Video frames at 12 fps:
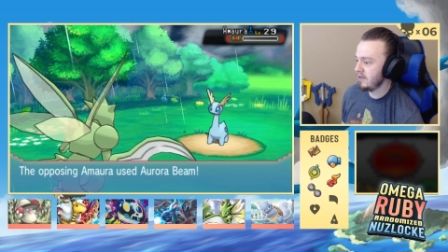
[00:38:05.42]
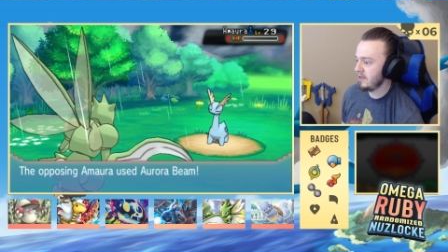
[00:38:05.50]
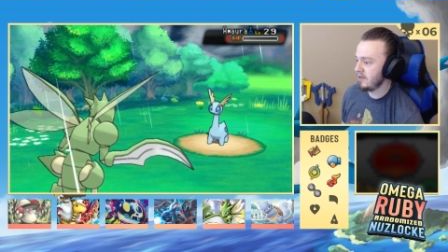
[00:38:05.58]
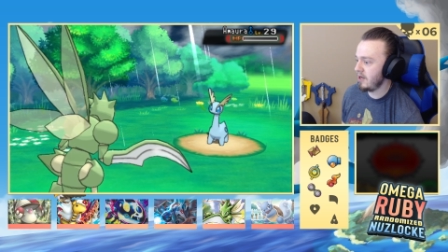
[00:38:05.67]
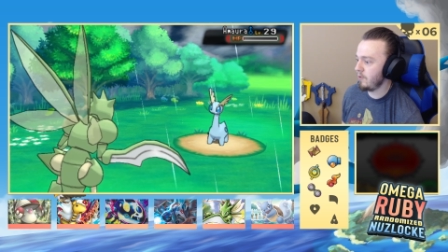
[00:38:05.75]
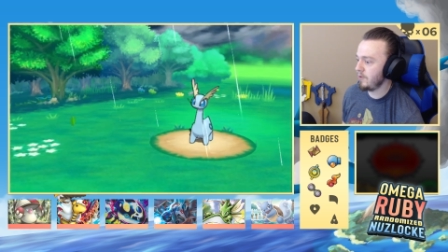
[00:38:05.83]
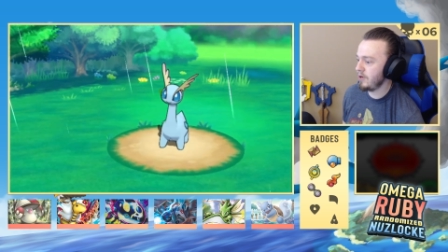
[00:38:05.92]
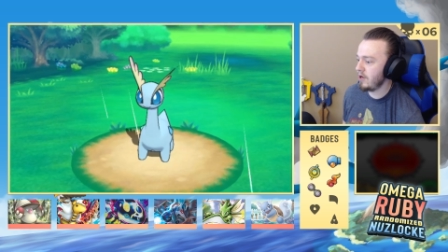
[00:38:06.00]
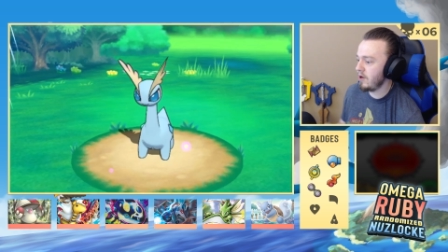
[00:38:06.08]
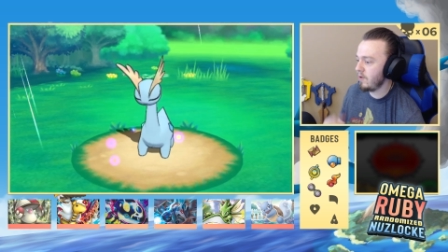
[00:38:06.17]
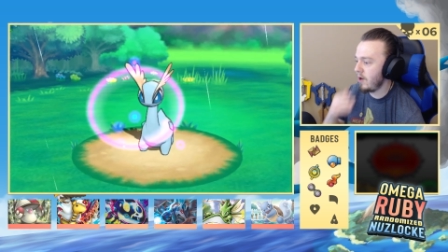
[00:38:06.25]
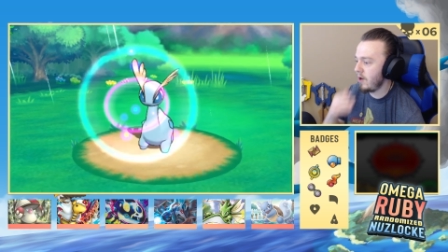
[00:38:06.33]
Oh,
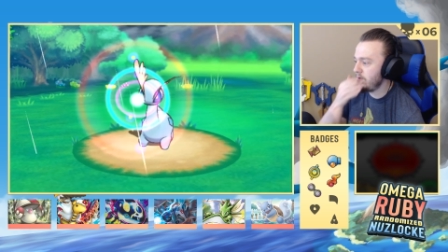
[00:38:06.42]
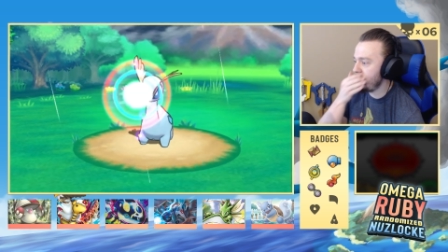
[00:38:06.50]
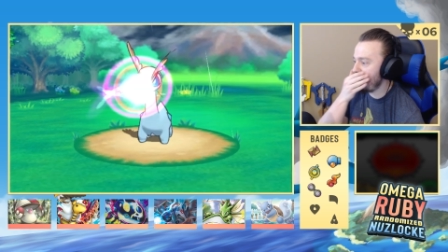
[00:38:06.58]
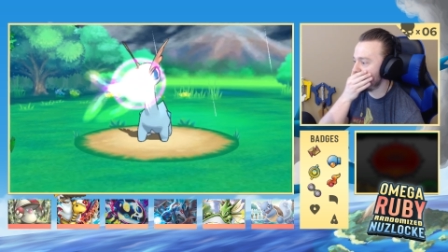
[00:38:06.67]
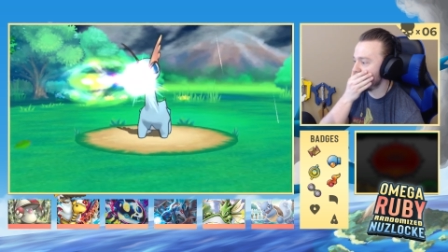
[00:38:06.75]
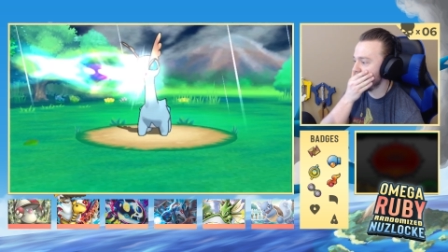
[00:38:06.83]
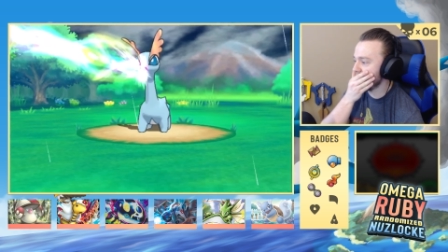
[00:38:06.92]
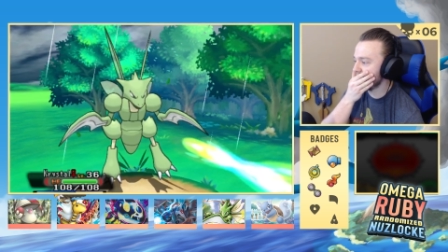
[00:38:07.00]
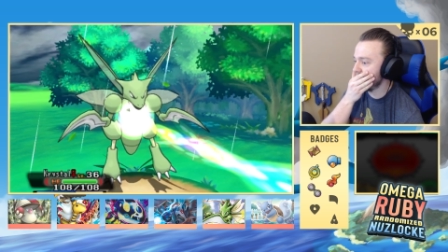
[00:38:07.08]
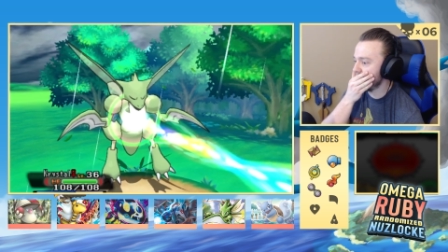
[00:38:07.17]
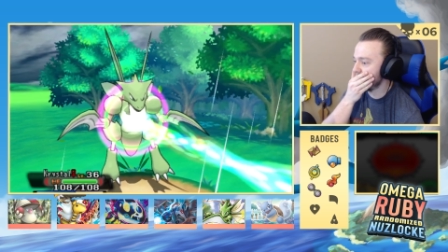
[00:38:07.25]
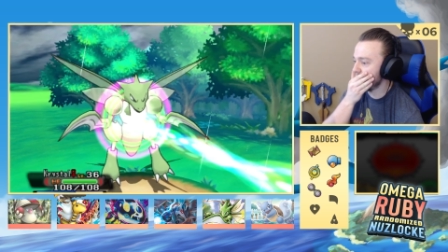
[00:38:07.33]
no. Oh, no.
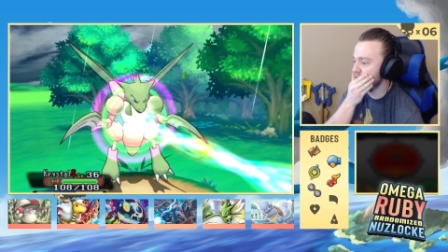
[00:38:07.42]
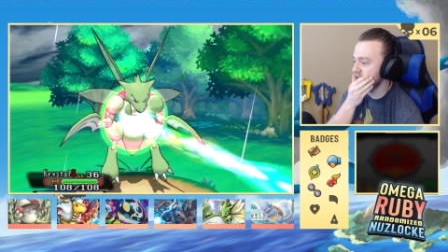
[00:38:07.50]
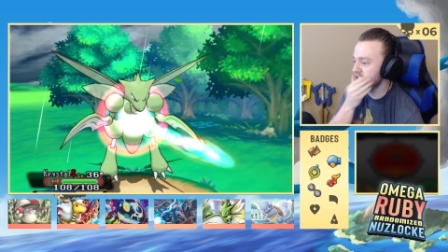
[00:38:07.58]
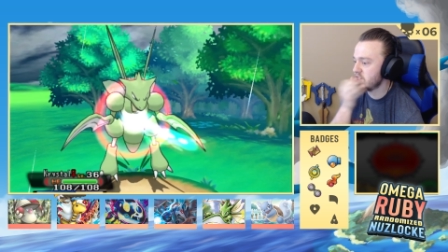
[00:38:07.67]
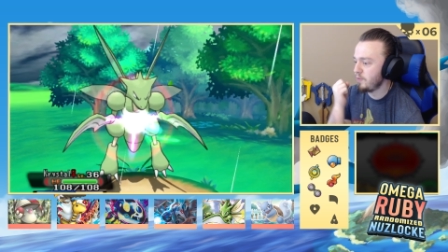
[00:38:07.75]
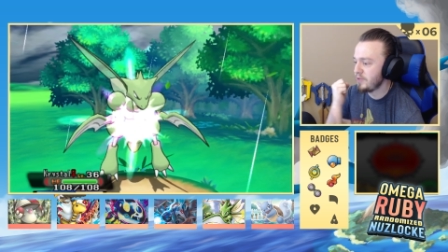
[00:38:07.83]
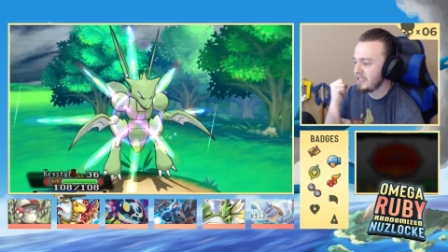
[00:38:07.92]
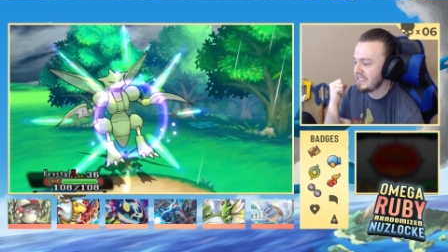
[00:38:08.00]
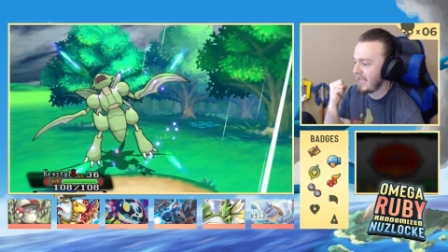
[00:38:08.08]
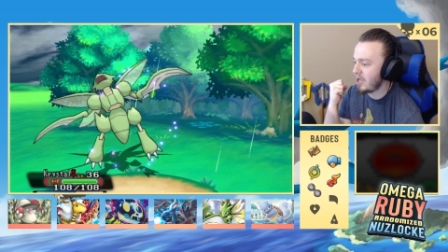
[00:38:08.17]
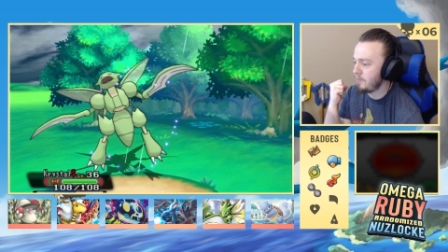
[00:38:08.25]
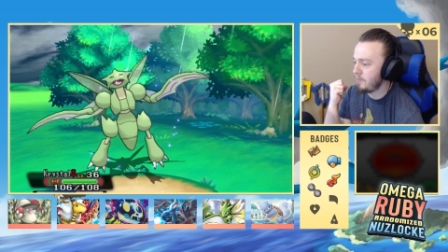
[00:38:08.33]
Crystal. Crystal. Please
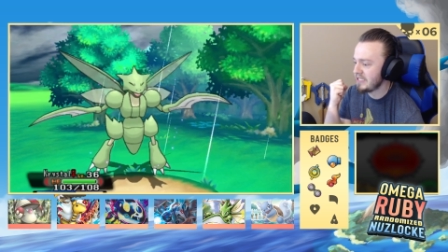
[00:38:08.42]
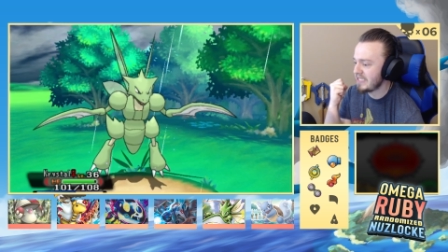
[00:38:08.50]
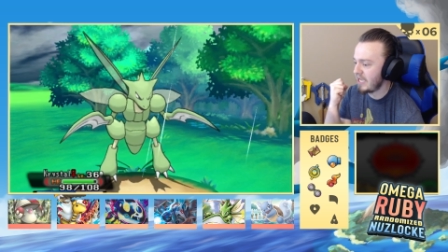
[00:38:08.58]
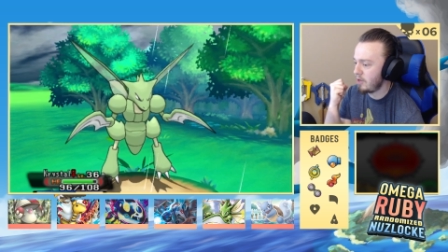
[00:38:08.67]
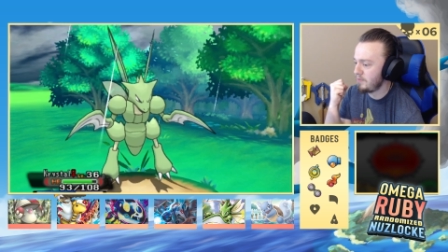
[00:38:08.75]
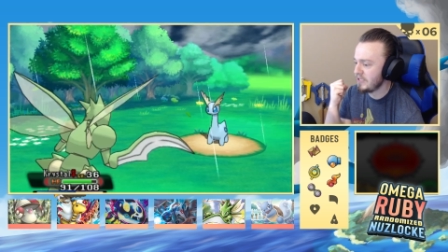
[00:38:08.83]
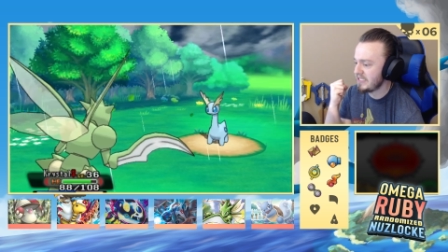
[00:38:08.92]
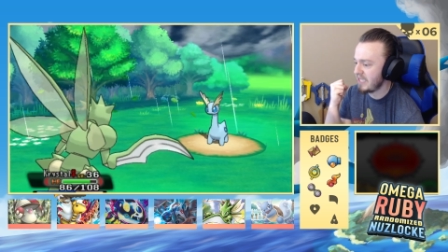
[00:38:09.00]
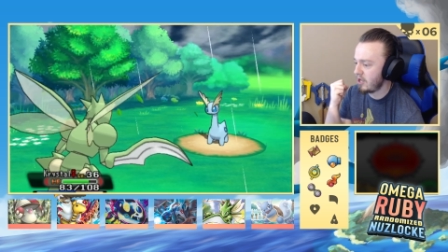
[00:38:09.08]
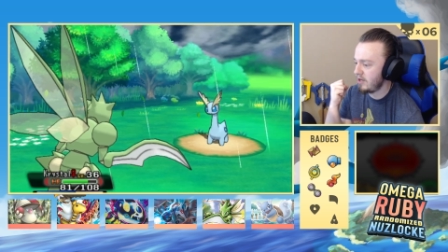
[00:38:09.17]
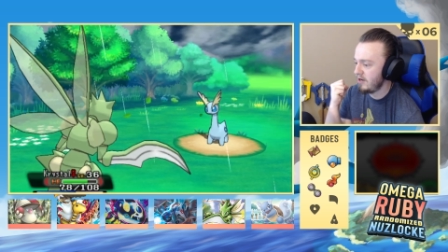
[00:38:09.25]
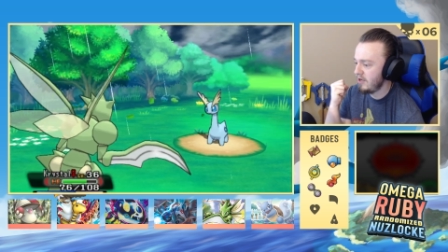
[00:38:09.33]
hang on. Please hang on. Please
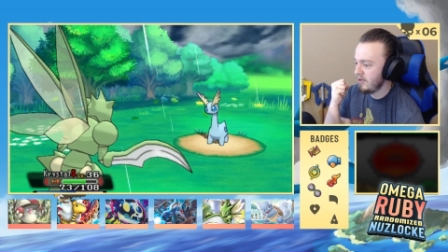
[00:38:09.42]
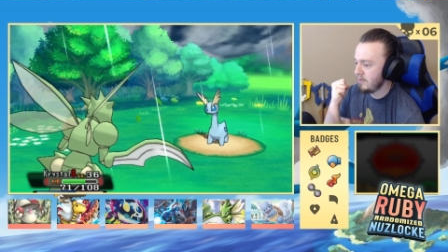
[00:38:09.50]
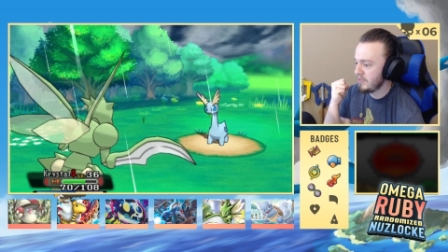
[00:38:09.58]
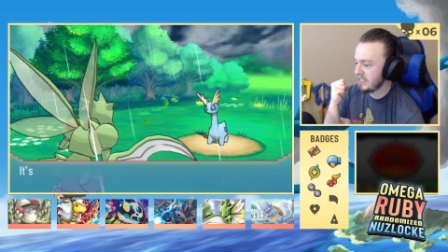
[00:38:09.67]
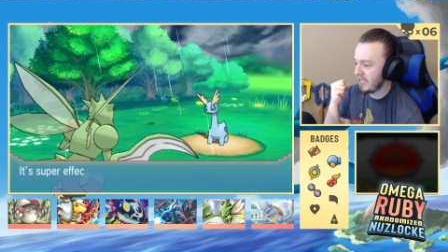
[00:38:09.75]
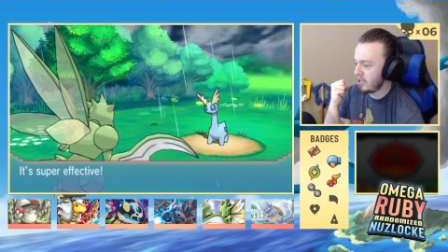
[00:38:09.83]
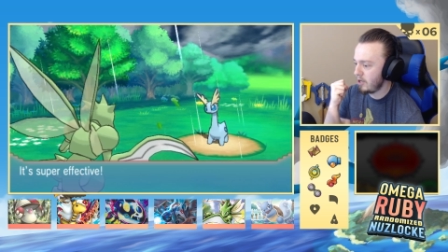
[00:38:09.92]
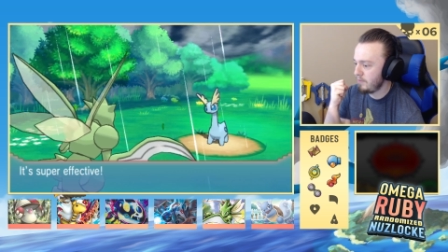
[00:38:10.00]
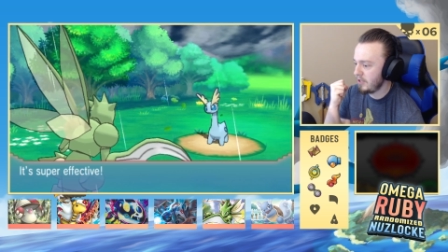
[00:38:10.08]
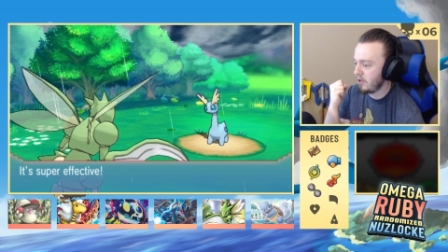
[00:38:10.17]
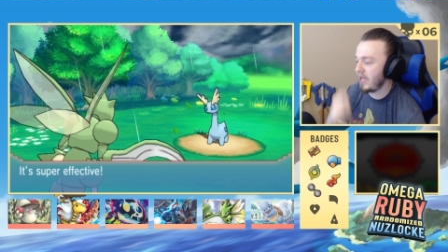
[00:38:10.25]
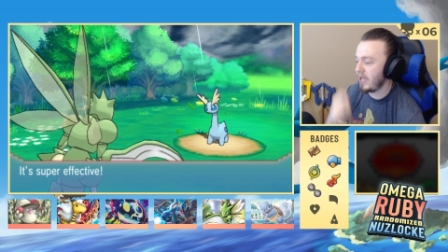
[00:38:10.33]
hang on. Please hang on.
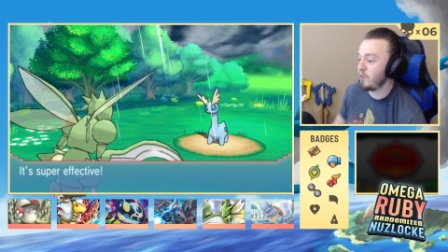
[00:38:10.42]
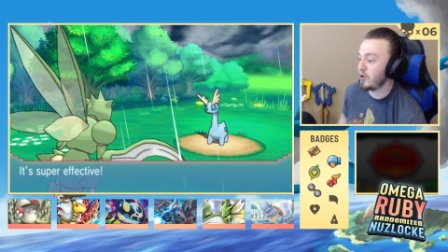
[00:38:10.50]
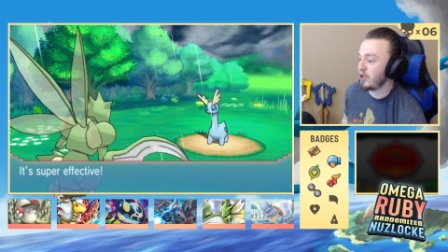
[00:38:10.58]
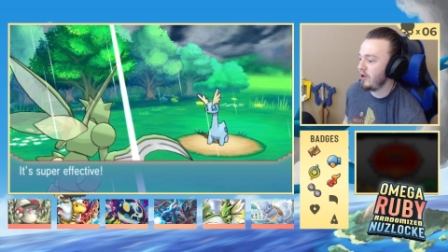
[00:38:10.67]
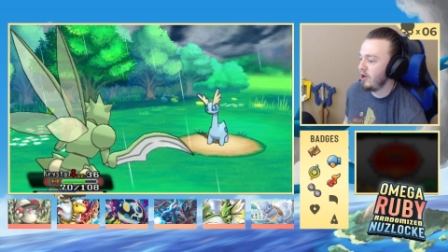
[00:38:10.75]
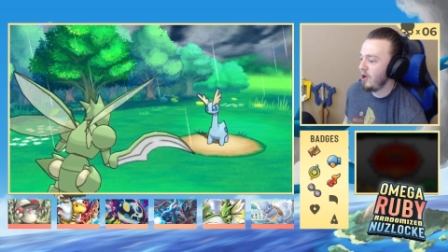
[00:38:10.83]
Okay, we're good.